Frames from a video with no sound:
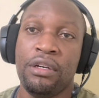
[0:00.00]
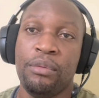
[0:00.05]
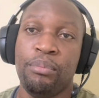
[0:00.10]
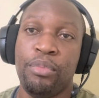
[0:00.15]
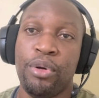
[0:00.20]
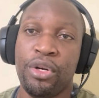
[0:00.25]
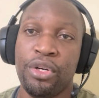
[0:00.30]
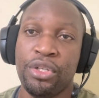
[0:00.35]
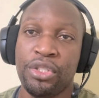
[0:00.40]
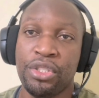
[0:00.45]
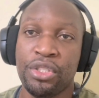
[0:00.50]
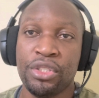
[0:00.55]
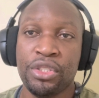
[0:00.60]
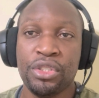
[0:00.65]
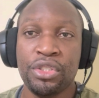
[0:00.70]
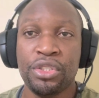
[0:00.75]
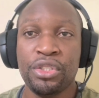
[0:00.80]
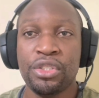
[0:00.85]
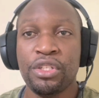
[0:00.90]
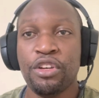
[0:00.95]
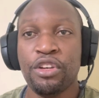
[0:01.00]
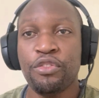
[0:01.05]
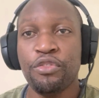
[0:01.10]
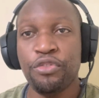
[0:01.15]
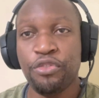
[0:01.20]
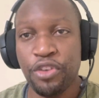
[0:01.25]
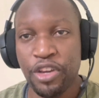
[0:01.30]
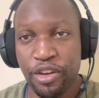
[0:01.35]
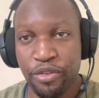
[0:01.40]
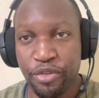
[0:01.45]
persons'
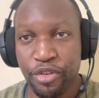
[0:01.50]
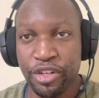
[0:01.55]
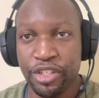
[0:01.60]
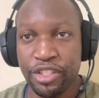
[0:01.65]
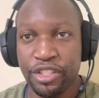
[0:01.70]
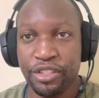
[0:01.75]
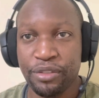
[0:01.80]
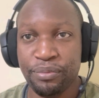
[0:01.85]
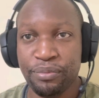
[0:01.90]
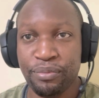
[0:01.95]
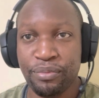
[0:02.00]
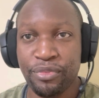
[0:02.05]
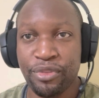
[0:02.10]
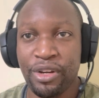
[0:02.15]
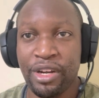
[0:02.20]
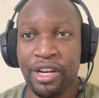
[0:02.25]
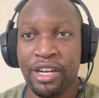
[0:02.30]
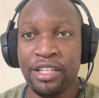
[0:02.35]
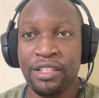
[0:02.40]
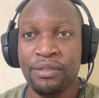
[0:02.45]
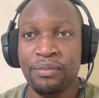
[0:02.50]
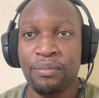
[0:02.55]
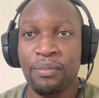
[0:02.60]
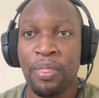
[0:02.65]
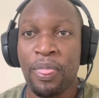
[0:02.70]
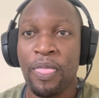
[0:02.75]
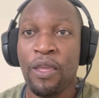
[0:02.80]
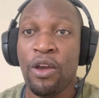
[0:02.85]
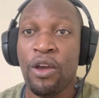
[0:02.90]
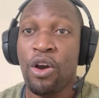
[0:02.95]
favorite, right?
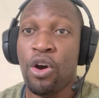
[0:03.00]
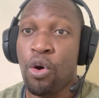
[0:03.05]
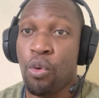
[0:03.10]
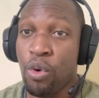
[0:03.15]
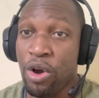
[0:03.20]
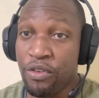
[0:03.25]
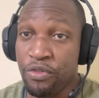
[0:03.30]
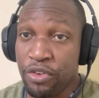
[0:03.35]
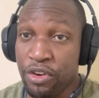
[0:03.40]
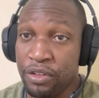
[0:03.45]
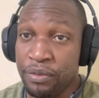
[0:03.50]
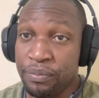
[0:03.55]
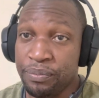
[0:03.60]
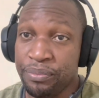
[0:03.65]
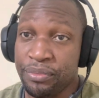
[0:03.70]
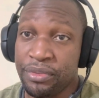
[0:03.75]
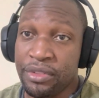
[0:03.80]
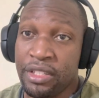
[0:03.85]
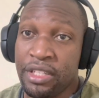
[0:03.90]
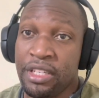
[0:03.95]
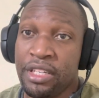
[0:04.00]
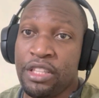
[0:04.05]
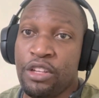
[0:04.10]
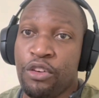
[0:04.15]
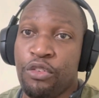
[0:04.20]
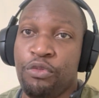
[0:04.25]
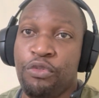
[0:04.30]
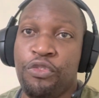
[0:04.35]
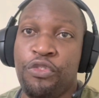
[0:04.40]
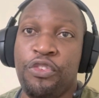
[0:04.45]
However,
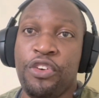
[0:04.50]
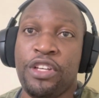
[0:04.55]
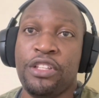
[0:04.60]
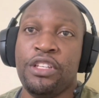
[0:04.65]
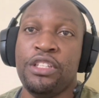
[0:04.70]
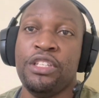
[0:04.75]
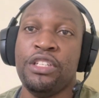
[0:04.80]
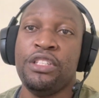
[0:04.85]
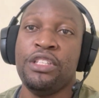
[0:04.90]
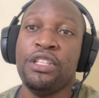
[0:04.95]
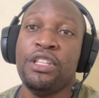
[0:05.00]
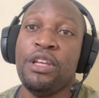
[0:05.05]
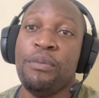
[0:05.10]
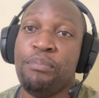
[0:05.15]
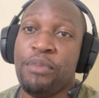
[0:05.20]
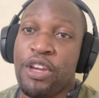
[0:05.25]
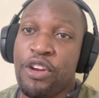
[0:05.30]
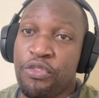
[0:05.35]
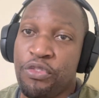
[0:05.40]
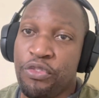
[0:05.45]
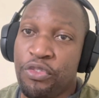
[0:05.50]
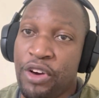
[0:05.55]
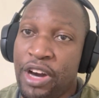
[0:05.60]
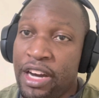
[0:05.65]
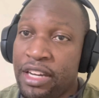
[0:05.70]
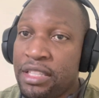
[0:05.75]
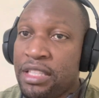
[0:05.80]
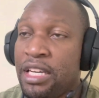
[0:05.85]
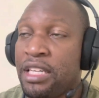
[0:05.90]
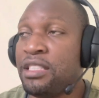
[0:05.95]
the mere
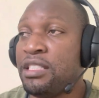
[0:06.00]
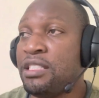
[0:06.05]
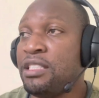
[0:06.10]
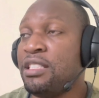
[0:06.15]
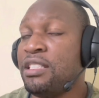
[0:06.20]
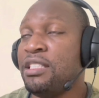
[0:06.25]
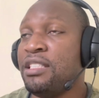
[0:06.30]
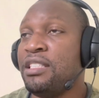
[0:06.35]
fact that